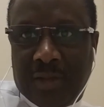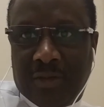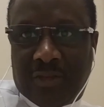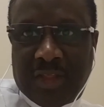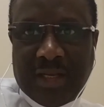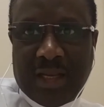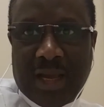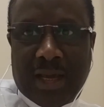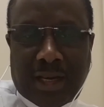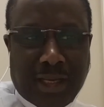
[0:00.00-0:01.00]
that
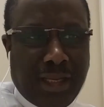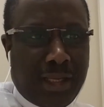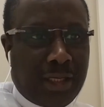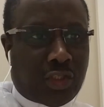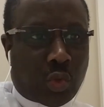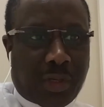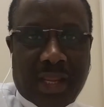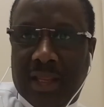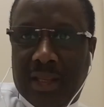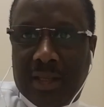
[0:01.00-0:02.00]
are ringing
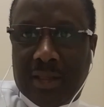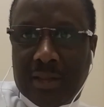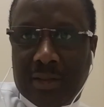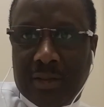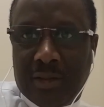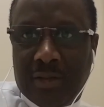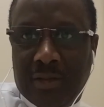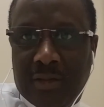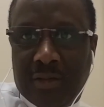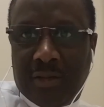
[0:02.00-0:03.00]
today
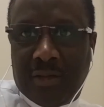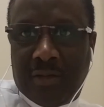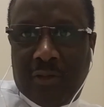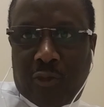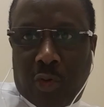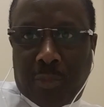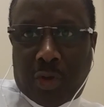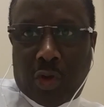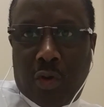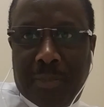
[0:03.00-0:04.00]

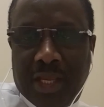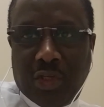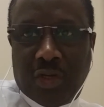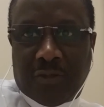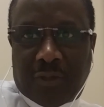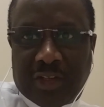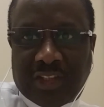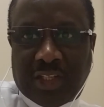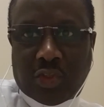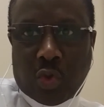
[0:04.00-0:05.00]
from Columbia
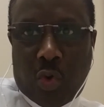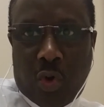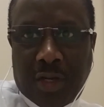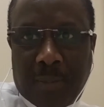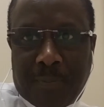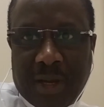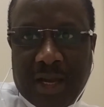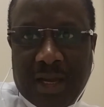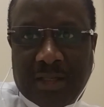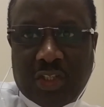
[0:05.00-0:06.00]
University to other
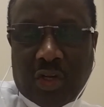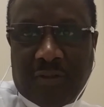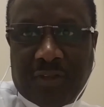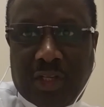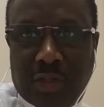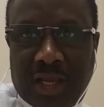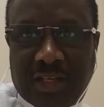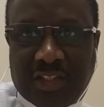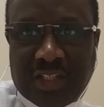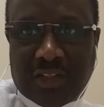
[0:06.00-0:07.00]
parts of the
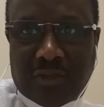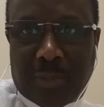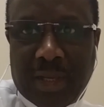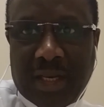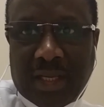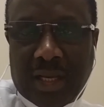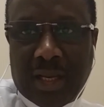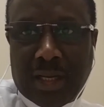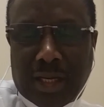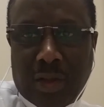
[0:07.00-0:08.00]
United States of
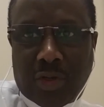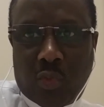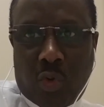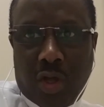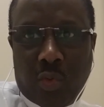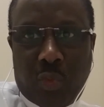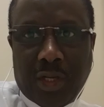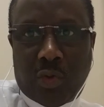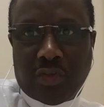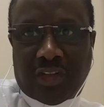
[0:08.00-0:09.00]
America and around the world,
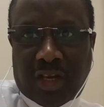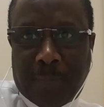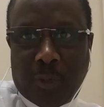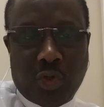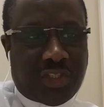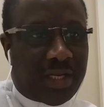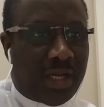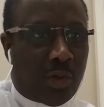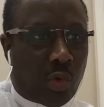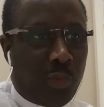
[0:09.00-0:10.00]
with those ripples that
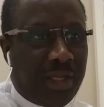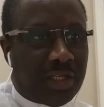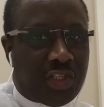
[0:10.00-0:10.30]
are growing